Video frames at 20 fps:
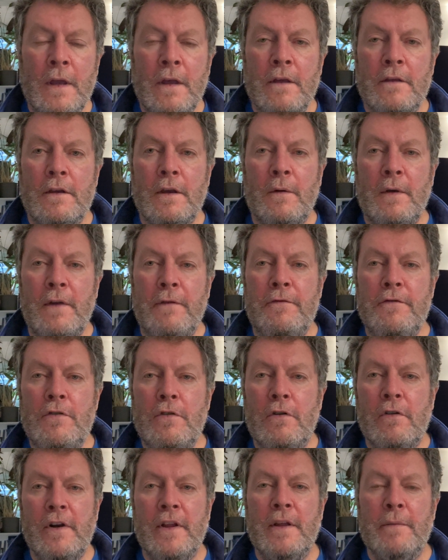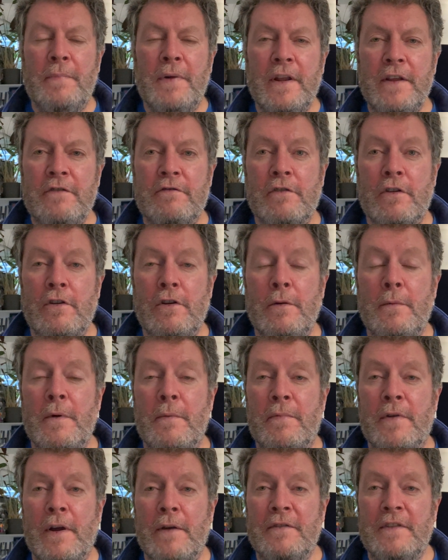So if you're in the police
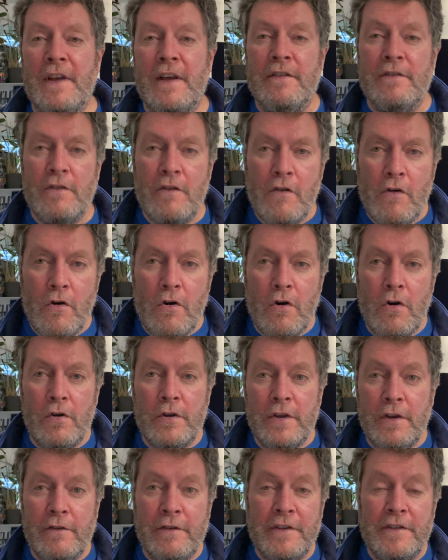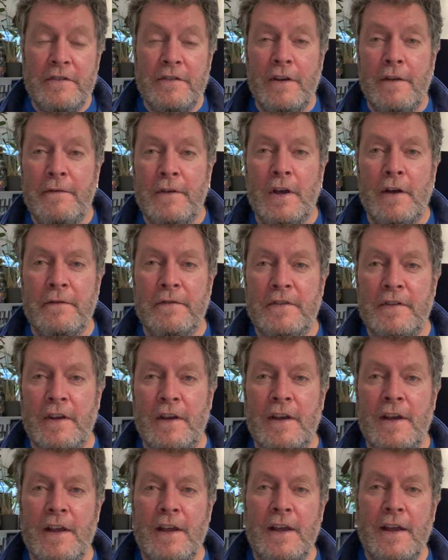recruitment process or you're a serving
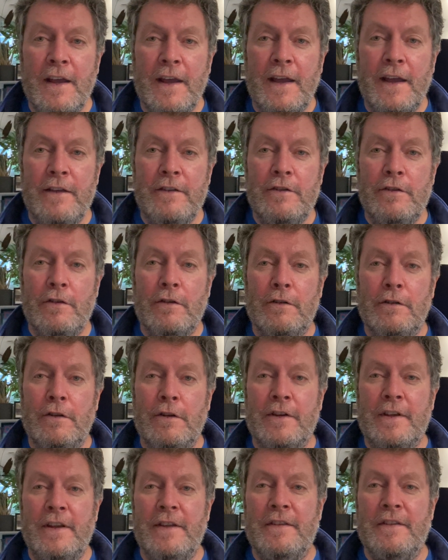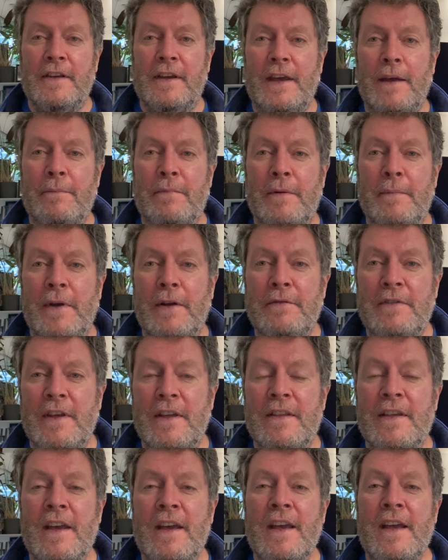officer and you're looking to get
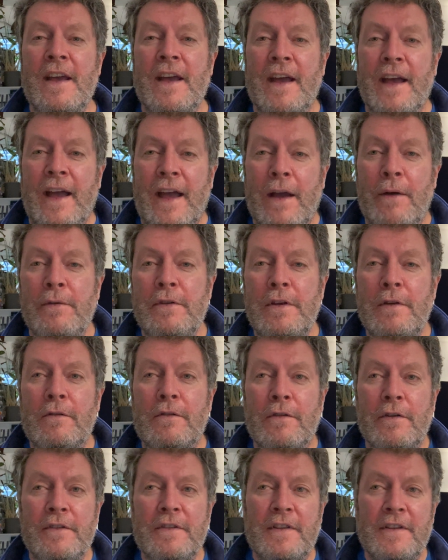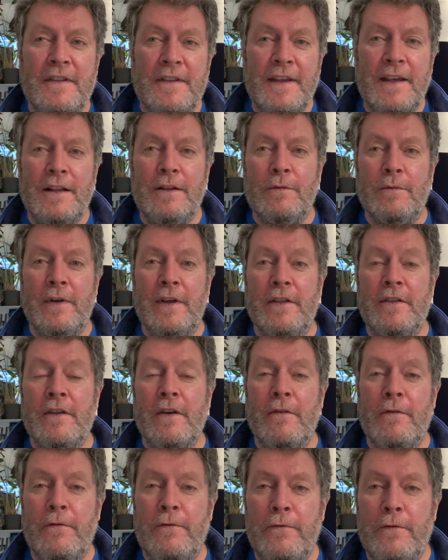promoted, how are you going to deal with
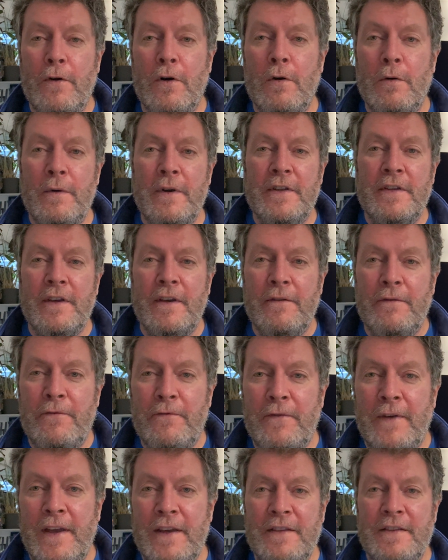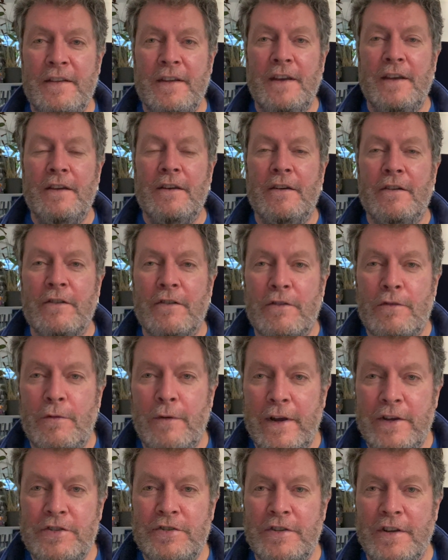forward-facing
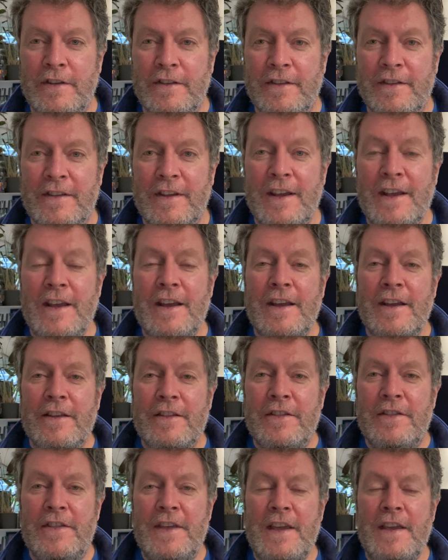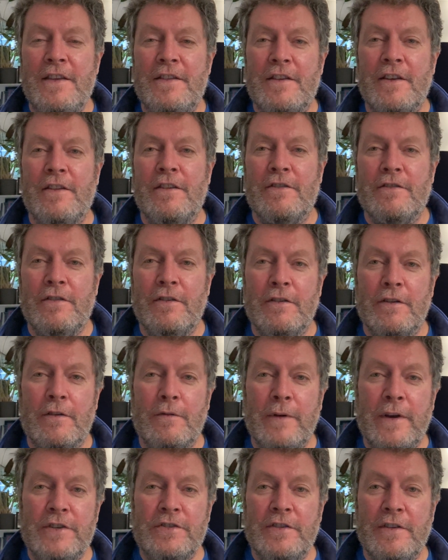questions? These are the sort of
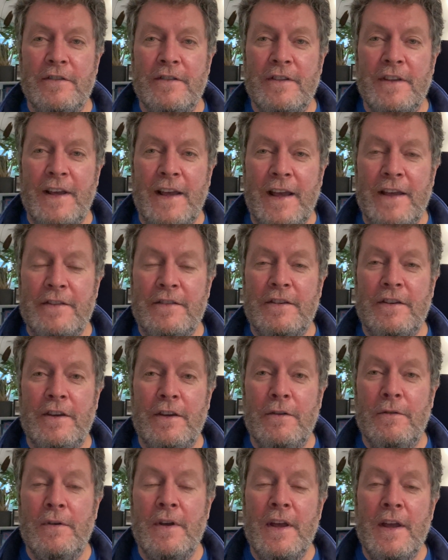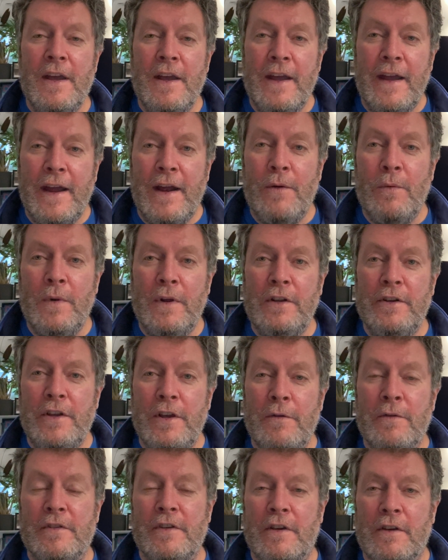questions that ask you, how will
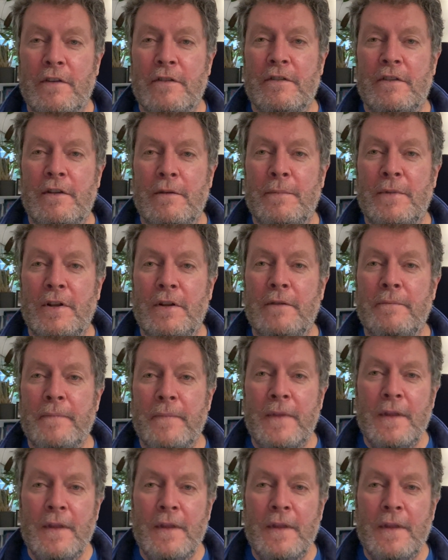you as a constable